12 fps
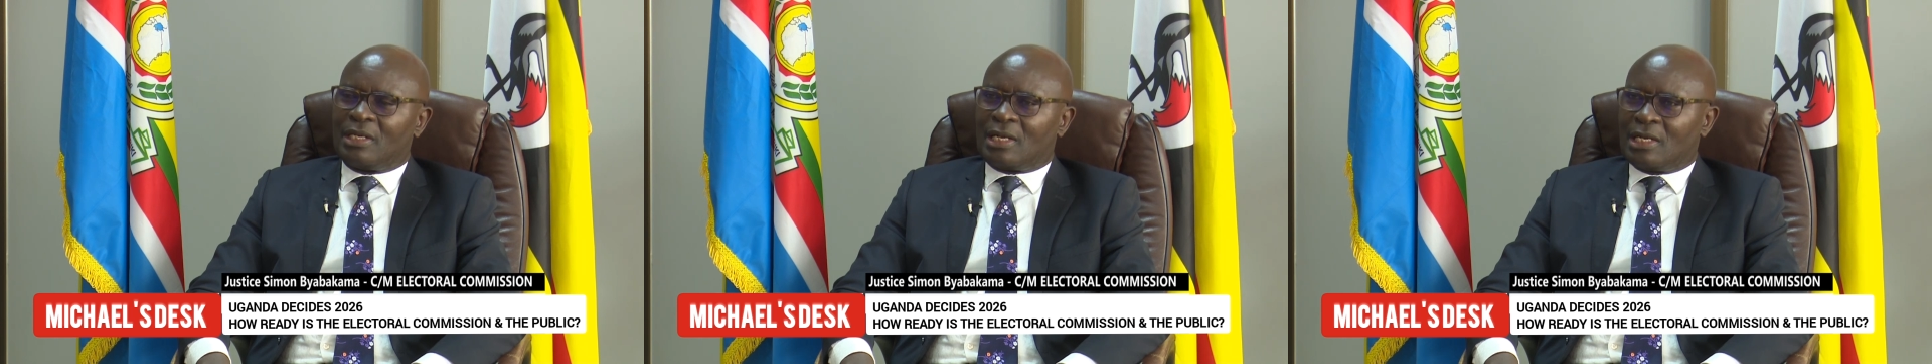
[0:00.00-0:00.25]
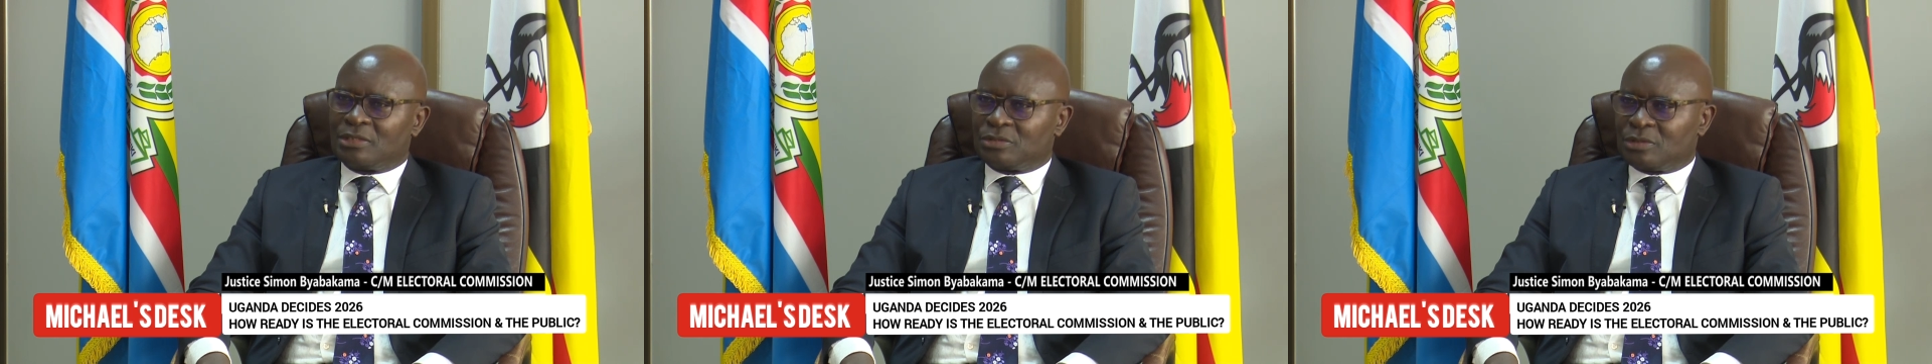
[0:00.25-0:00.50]
in
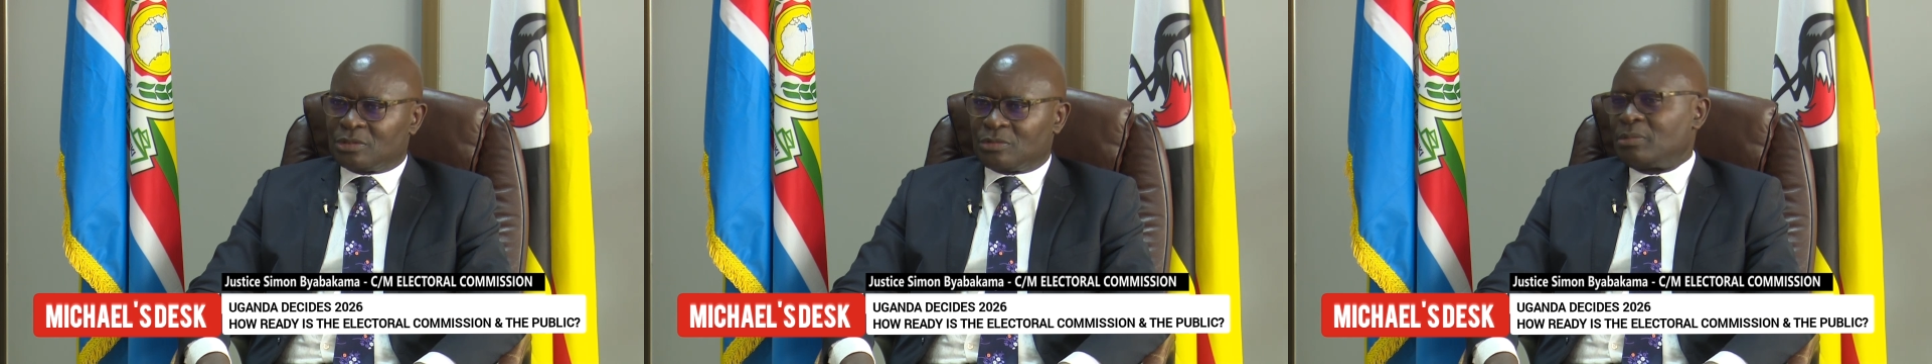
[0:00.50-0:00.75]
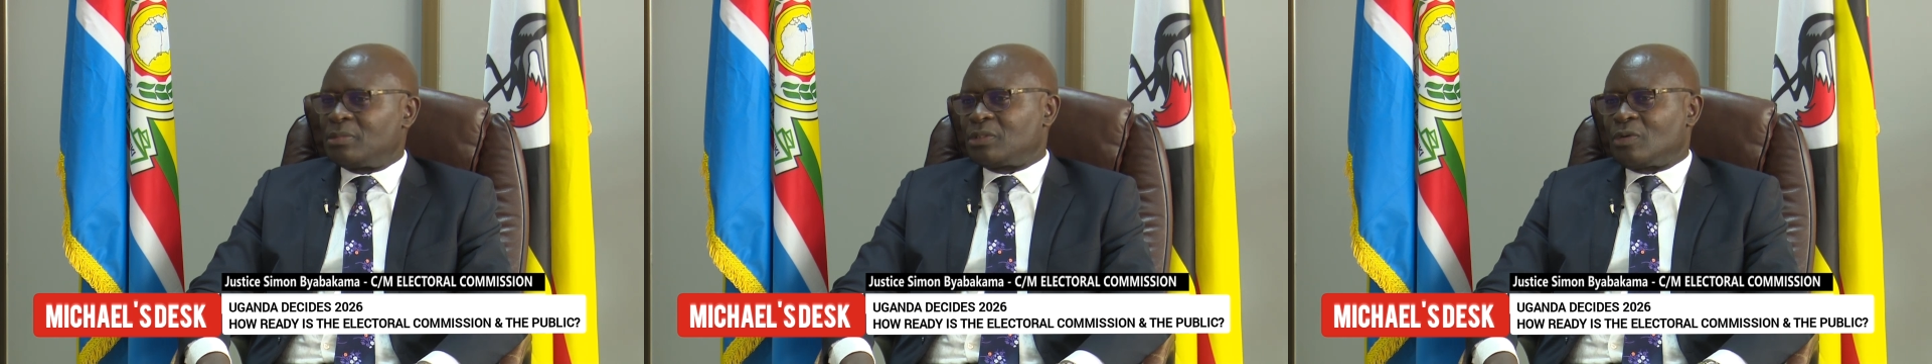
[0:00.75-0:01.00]
councils,
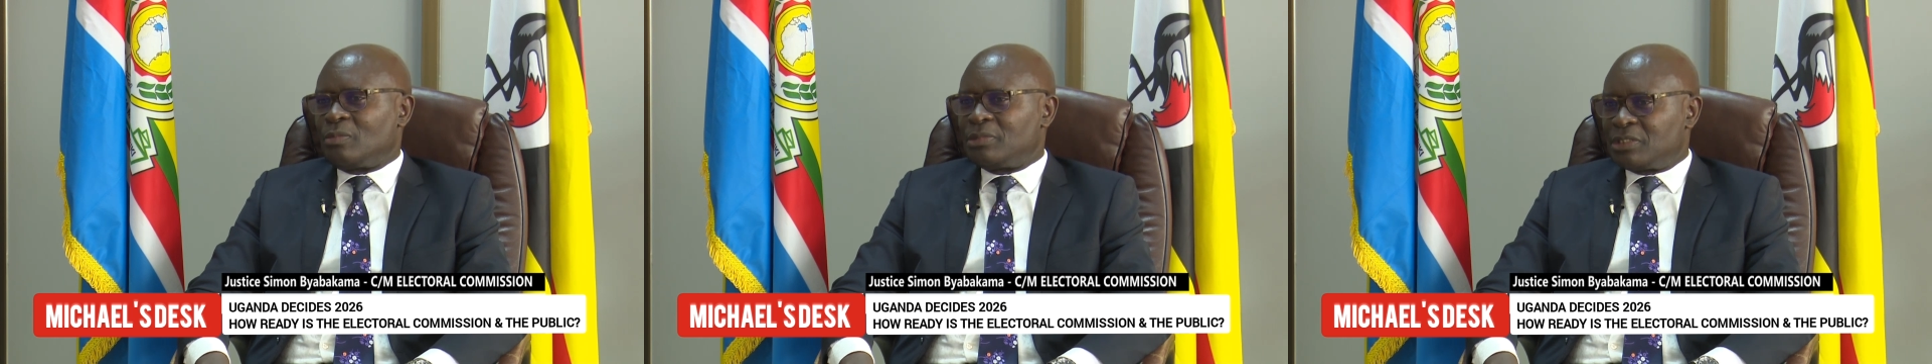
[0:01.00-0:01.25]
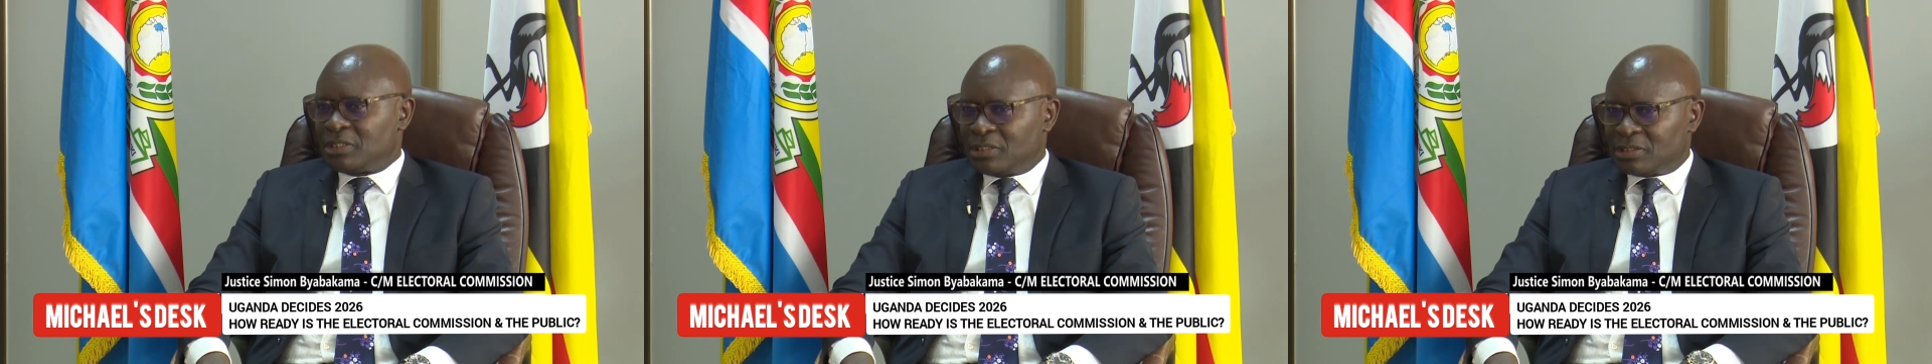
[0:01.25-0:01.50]
women
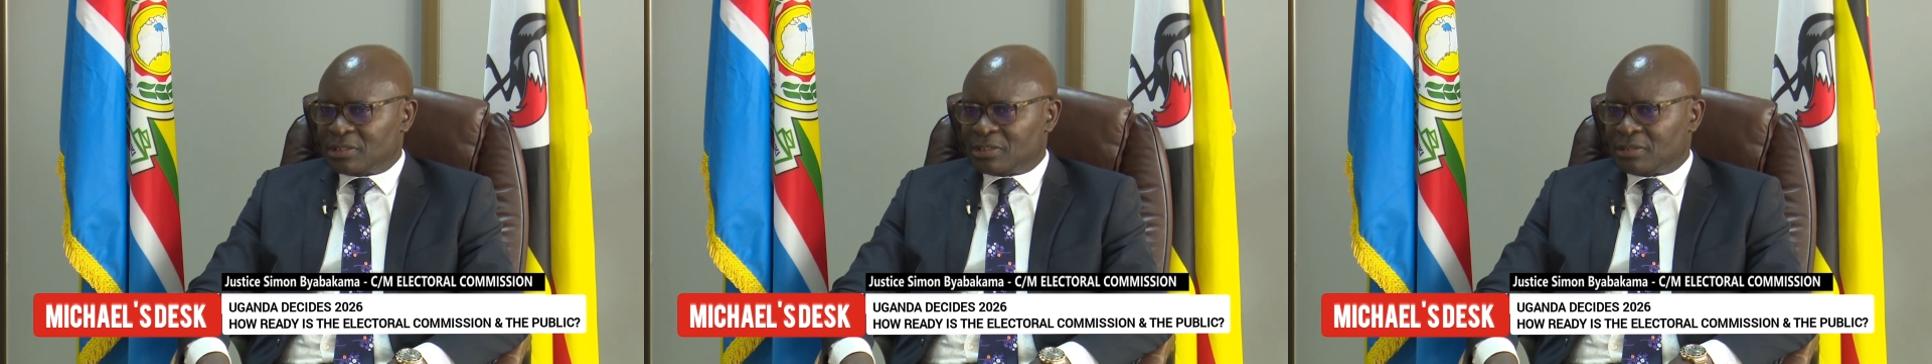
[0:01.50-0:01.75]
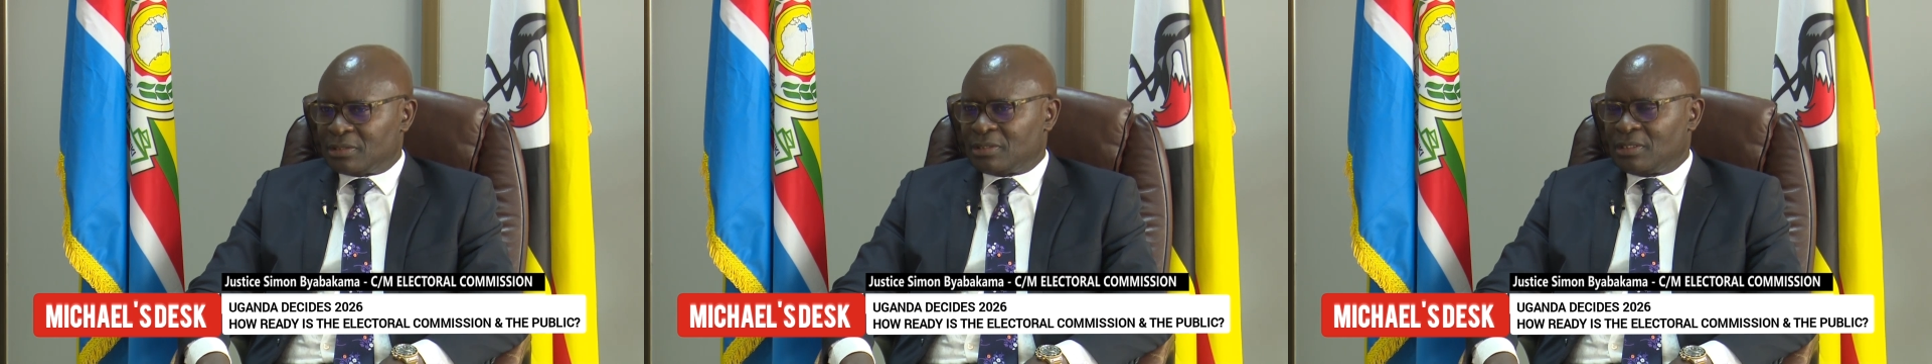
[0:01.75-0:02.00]
committees,